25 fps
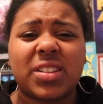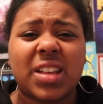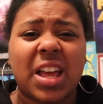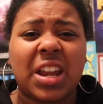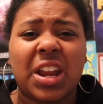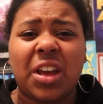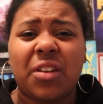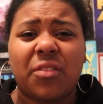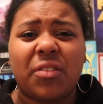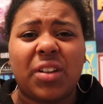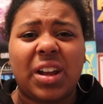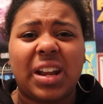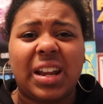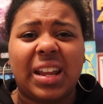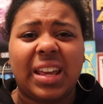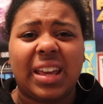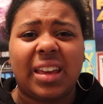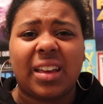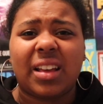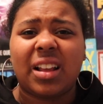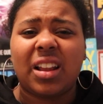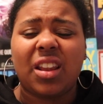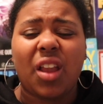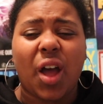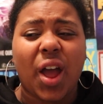I don't really
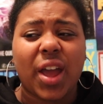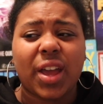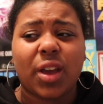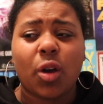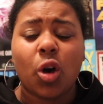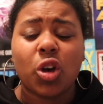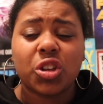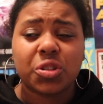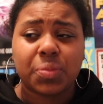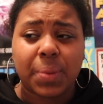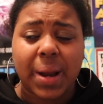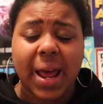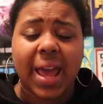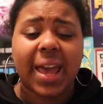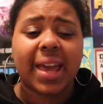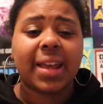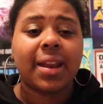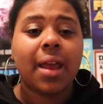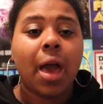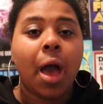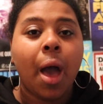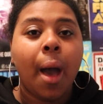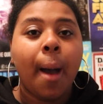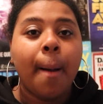like cosplaying,